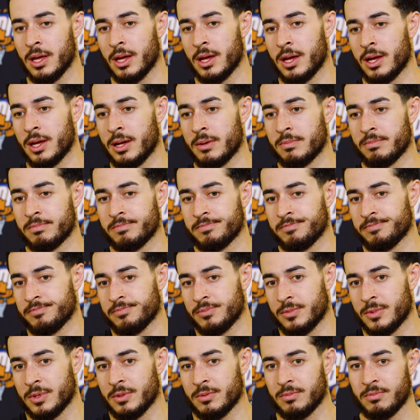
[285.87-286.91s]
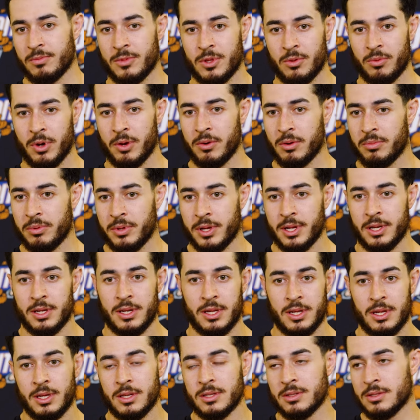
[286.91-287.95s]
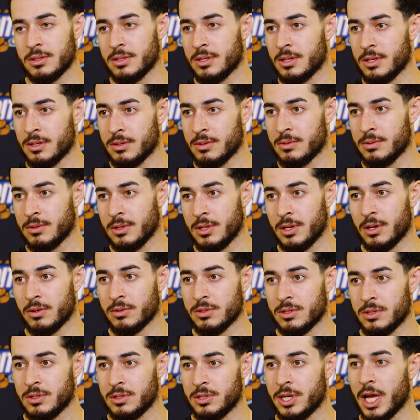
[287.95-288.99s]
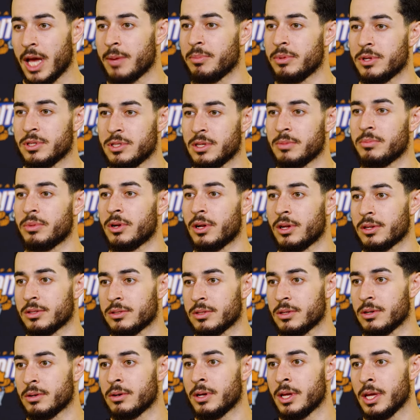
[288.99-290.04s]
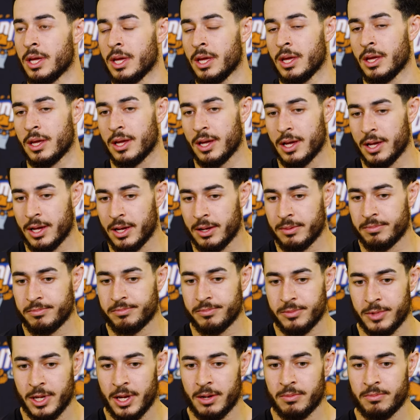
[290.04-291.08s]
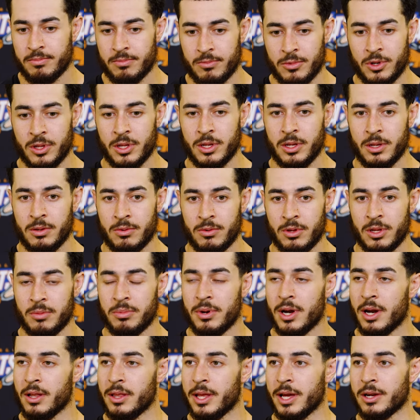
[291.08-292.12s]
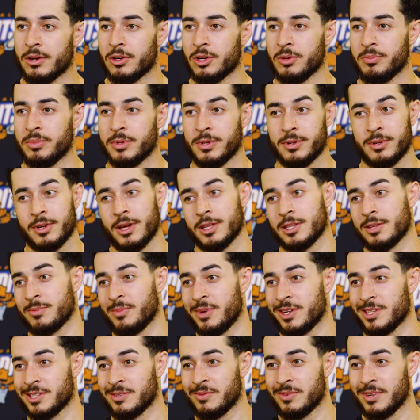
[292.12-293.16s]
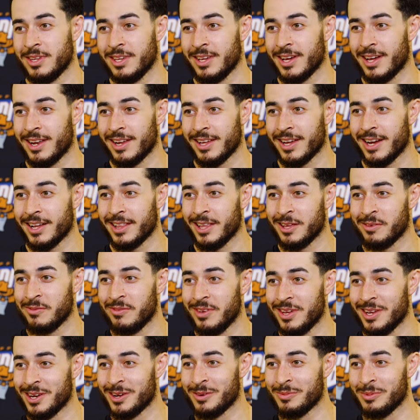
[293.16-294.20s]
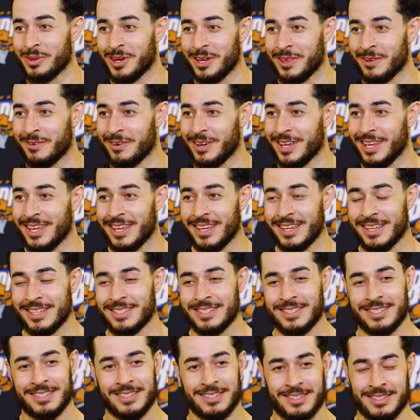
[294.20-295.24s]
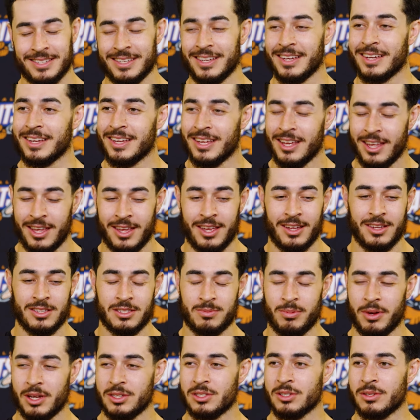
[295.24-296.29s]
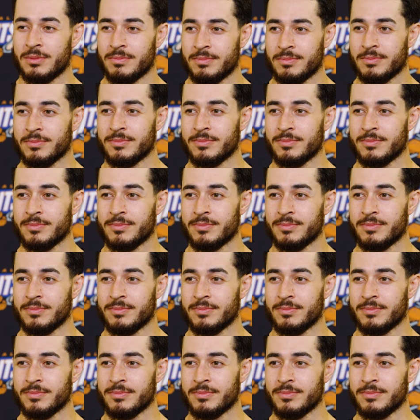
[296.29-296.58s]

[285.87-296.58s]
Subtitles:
And the way we're playing D is, you know, it's championship ball. So, yeah, really, really proud of that group. And not to mention, when you got a guy like Vino playing the way he is, it's special.